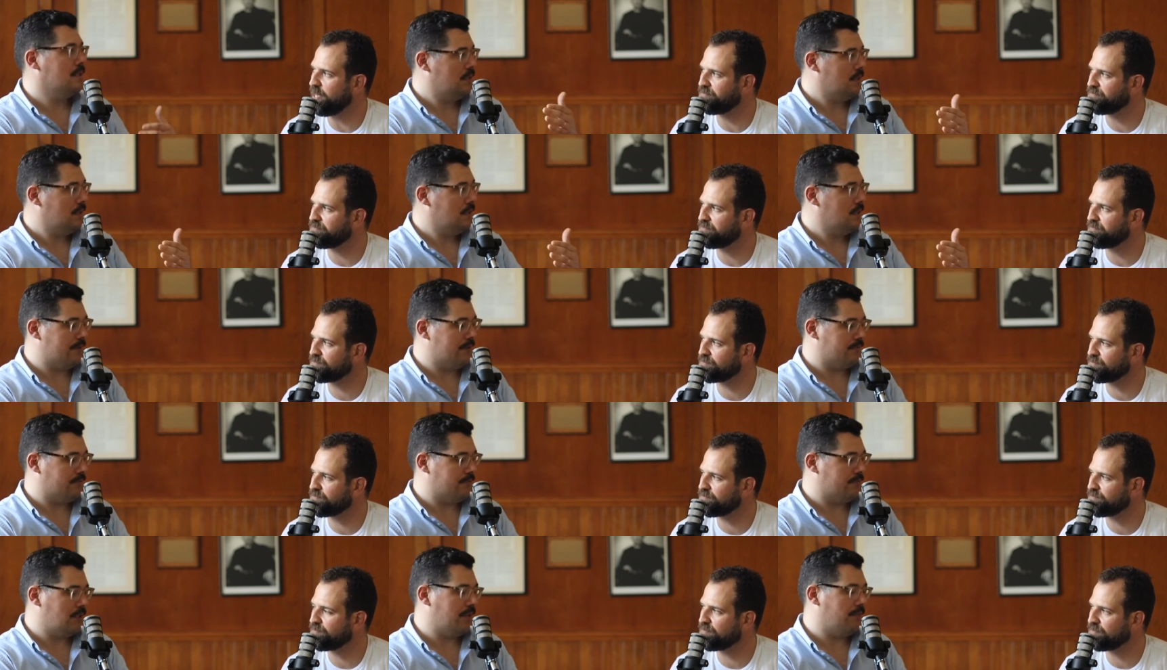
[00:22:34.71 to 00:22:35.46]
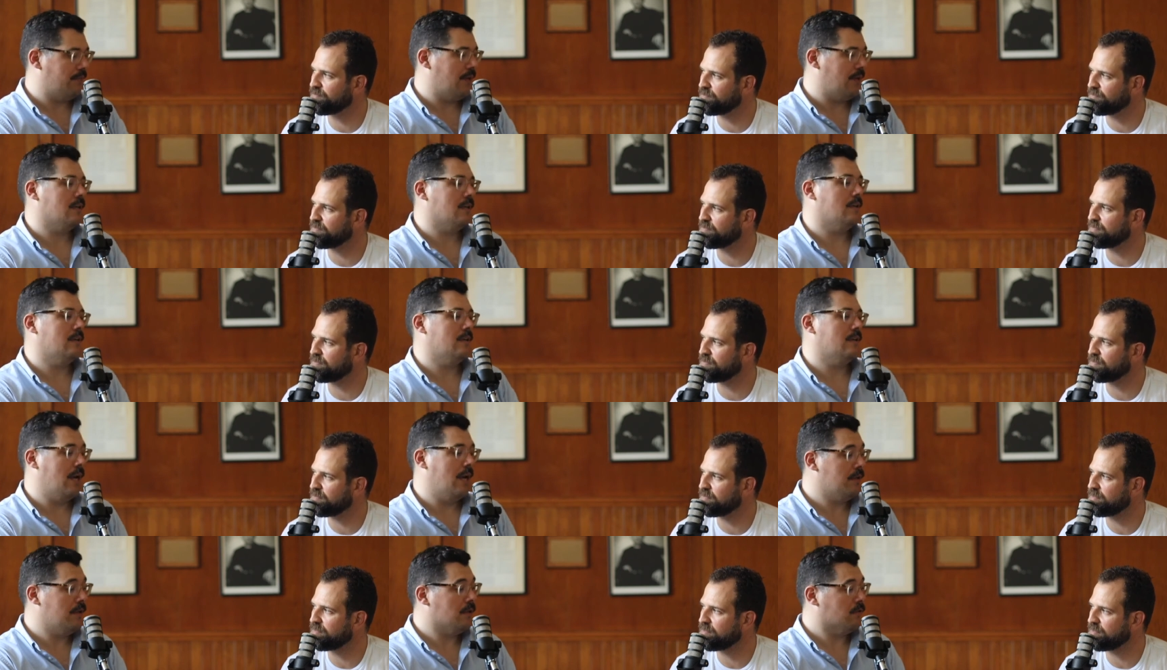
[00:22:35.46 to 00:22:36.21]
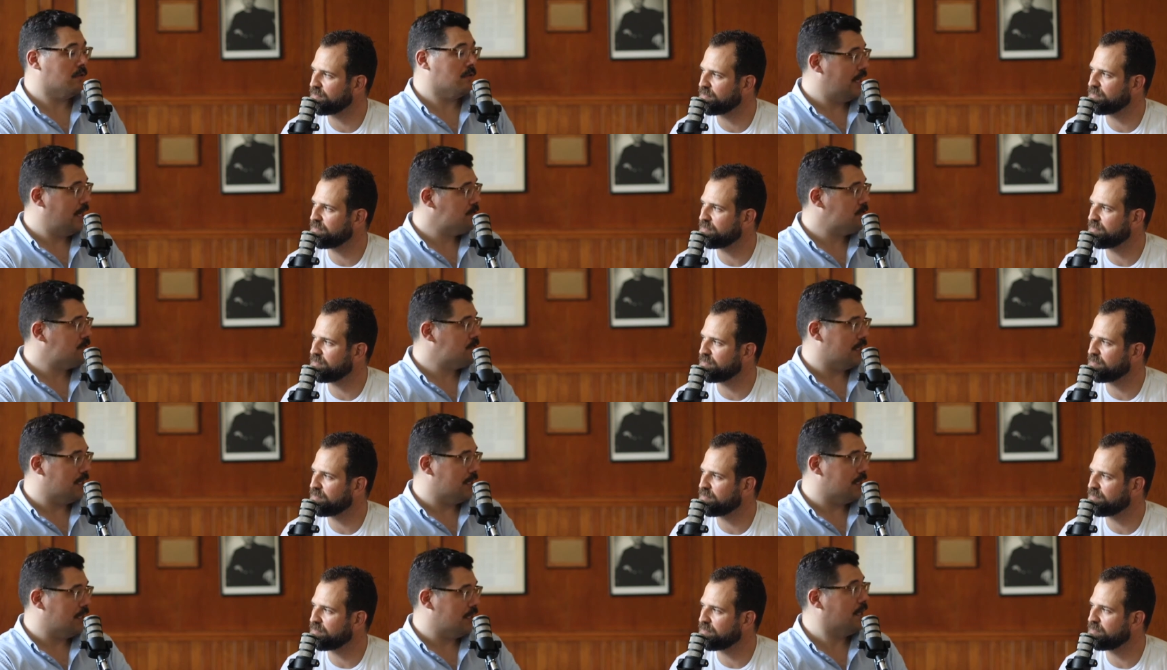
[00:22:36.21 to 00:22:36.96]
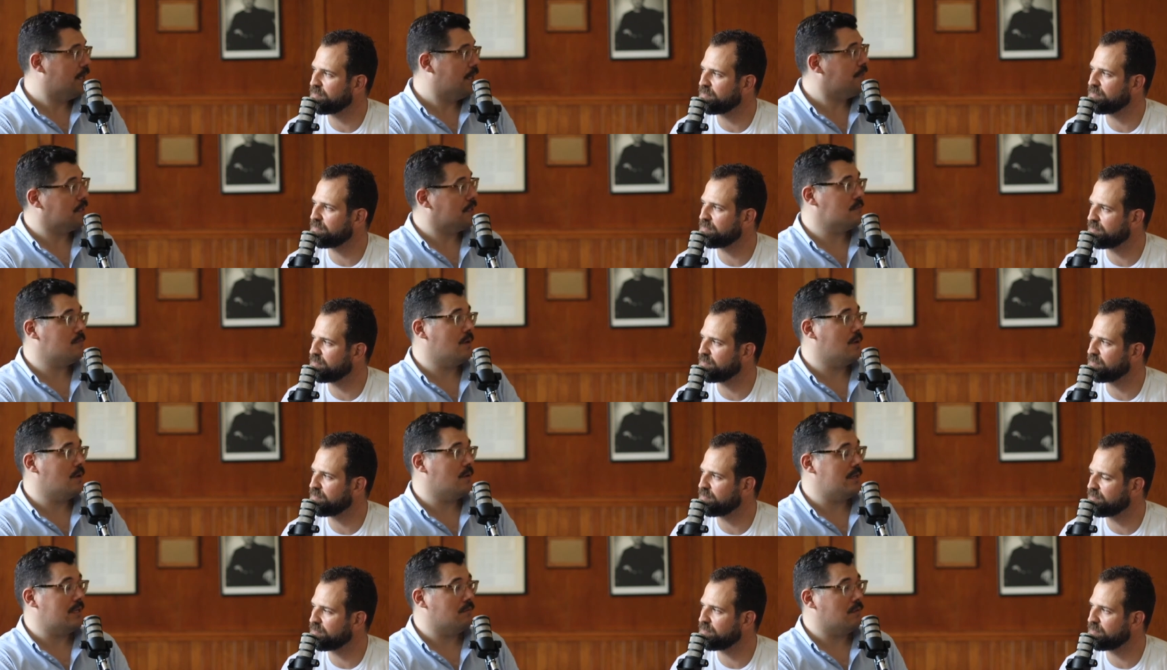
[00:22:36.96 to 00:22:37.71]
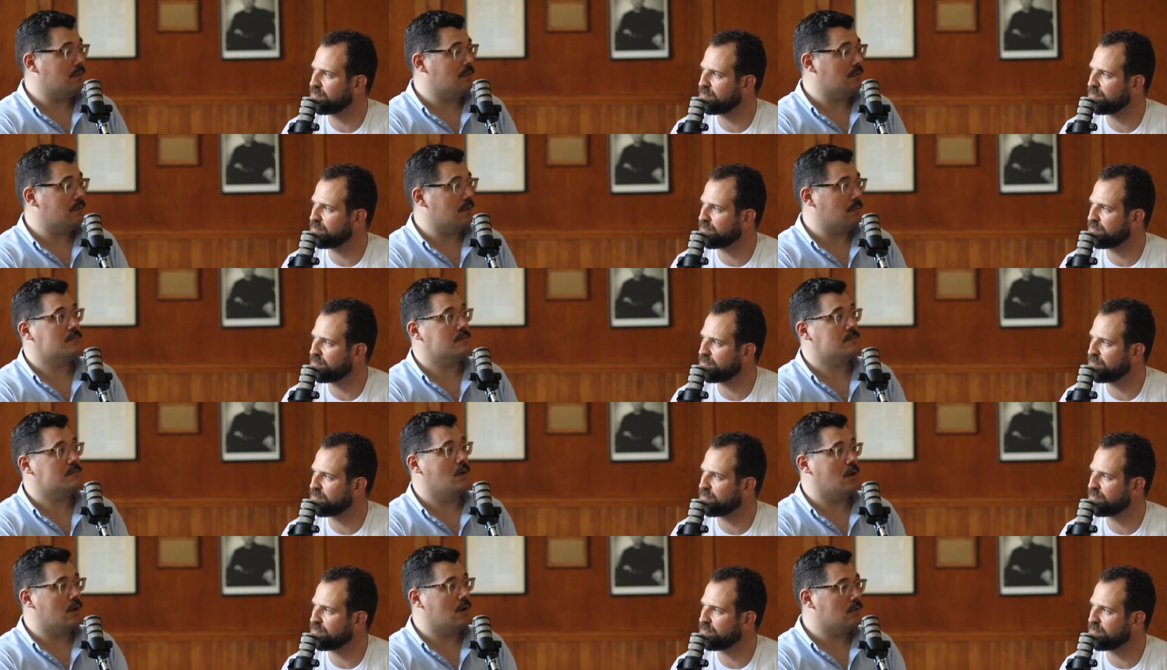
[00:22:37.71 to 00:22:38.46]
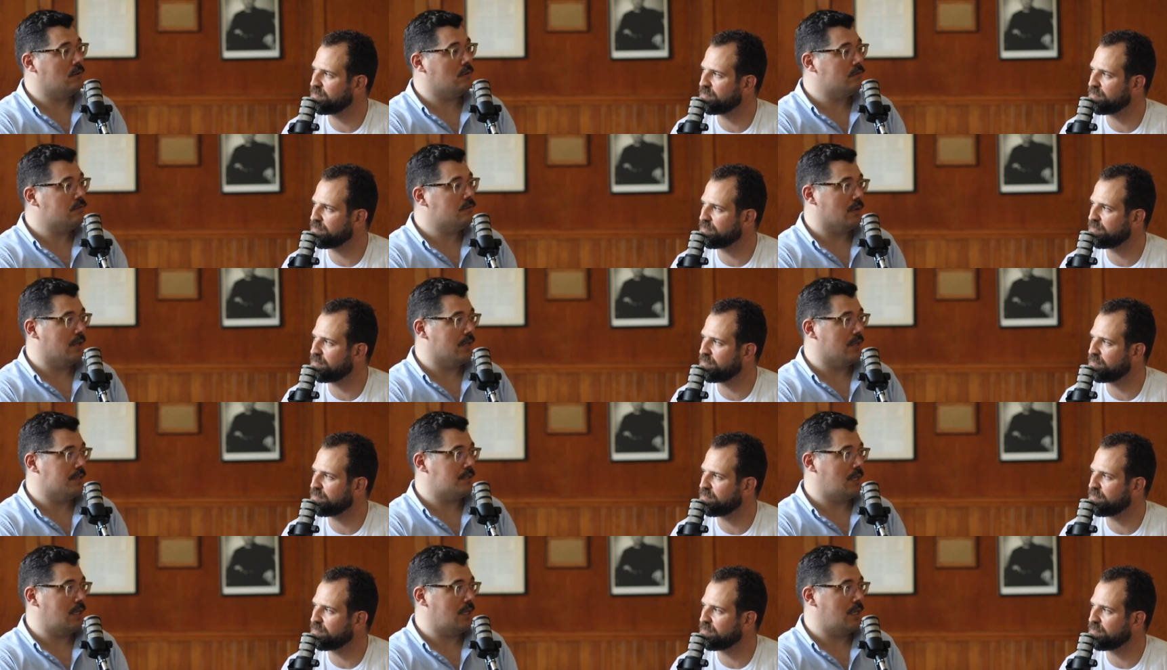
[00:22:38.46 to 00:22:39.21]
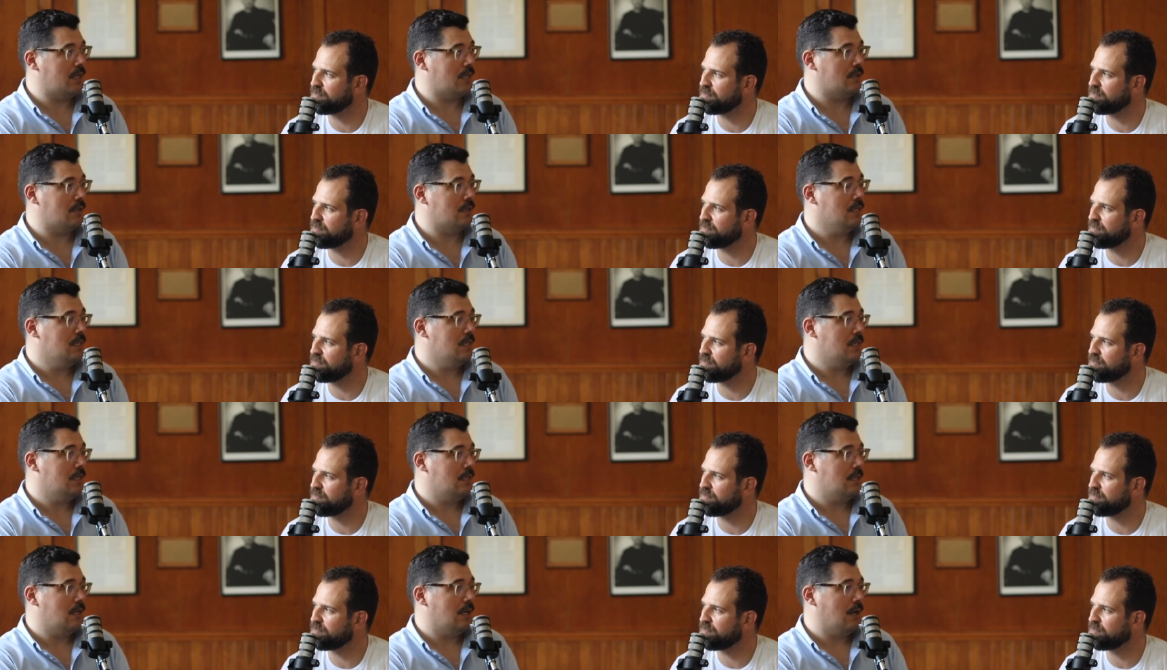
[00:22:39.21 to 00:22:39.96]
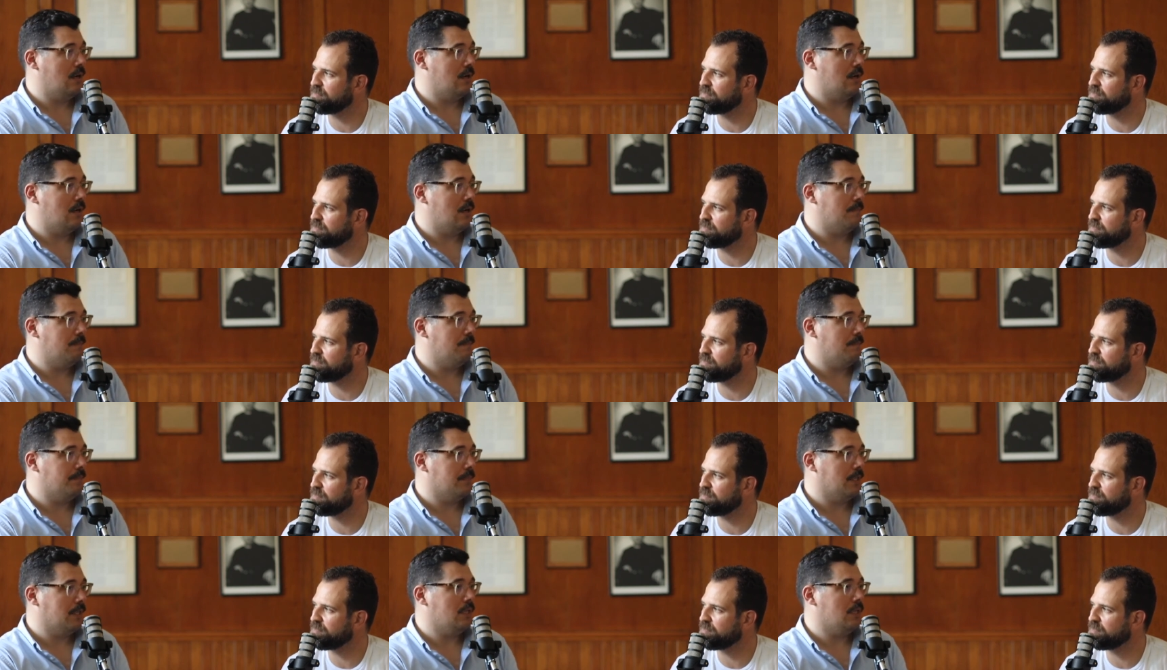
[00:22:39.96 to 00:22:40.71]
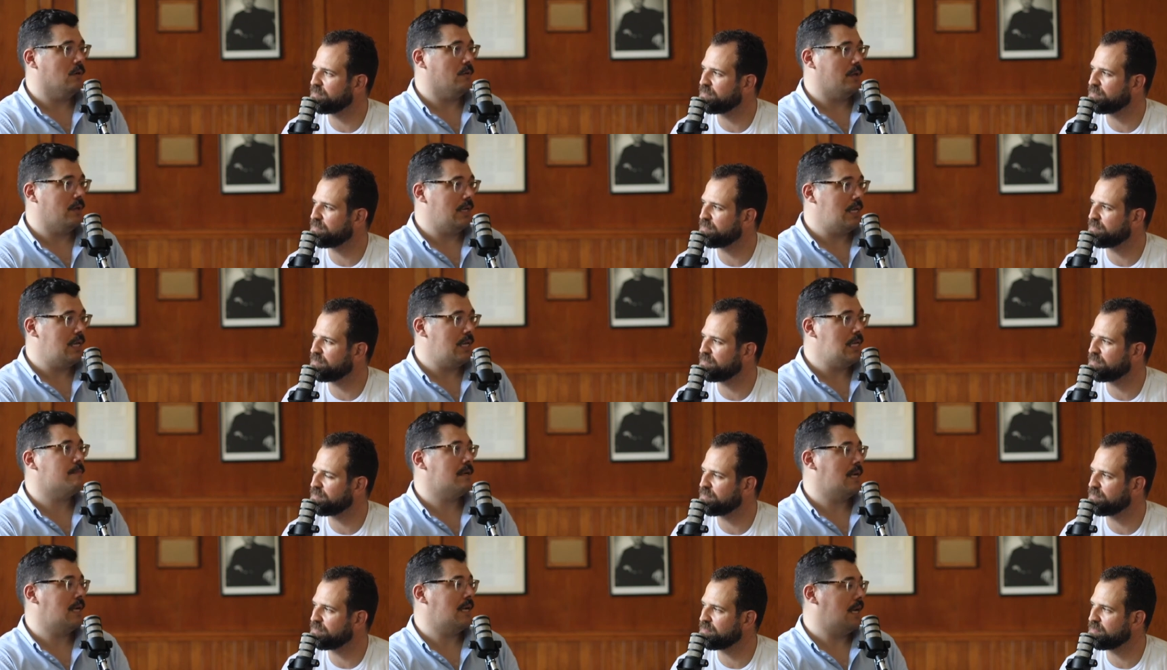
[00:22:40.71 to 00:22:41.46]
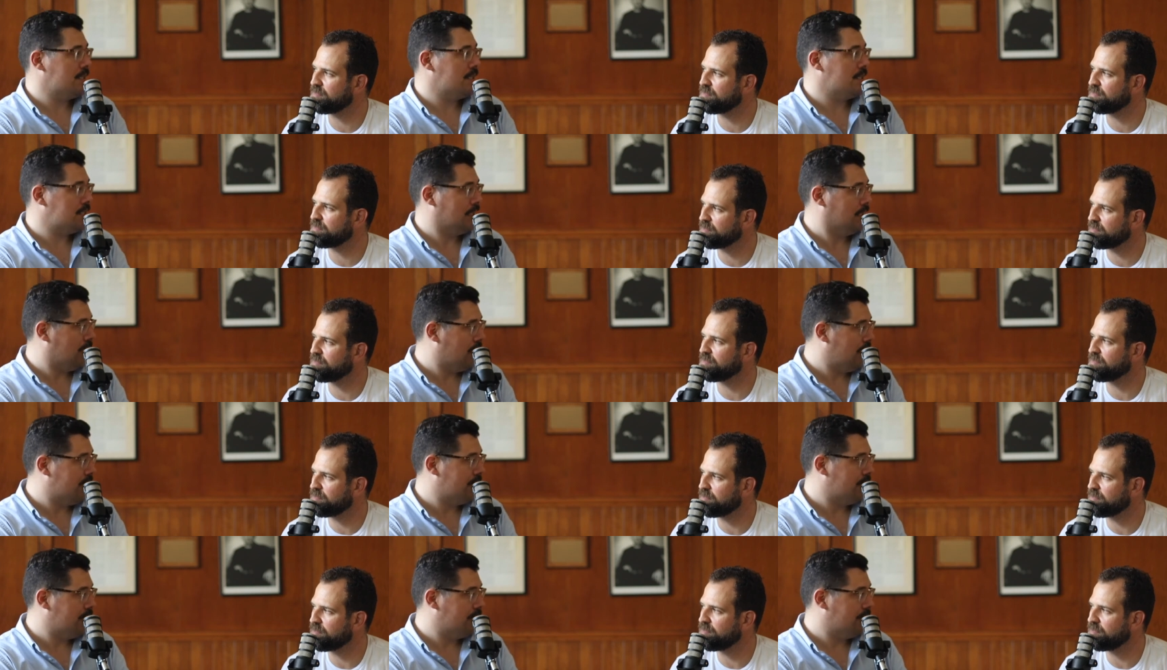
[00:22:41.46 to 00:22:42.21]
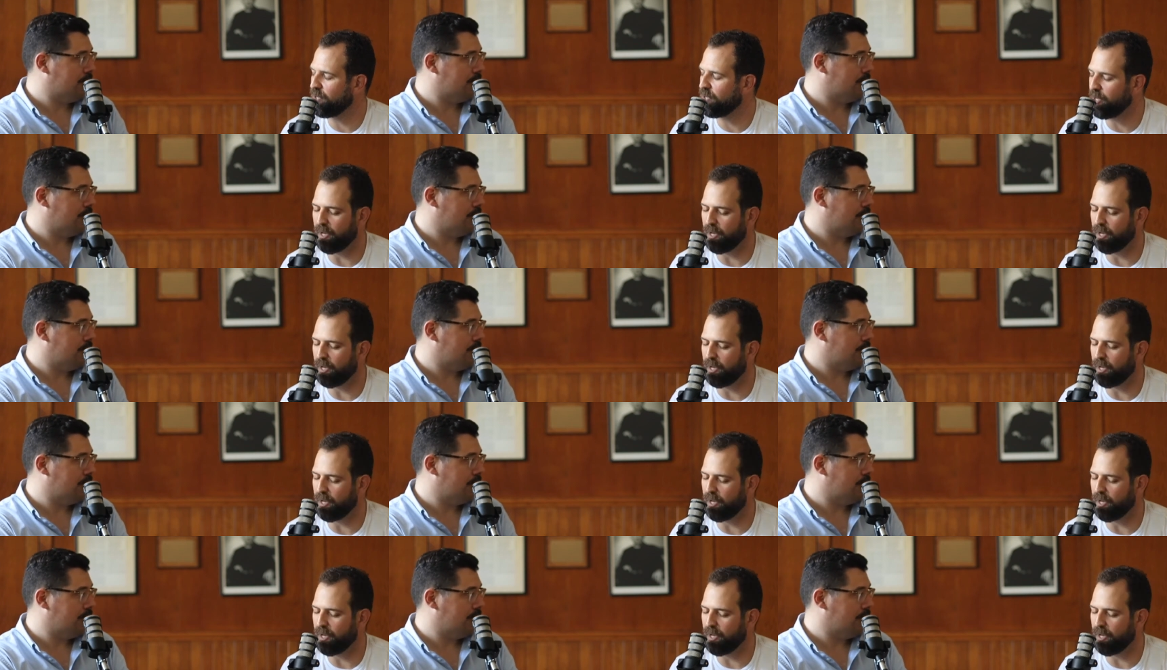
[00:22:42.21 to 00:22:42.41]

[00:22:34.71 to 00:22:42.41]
Speaker 1: I have to let that go, and then gradually, and I think this is what we what what it's modeled for us in, um, you know, in the monastic life, yeah.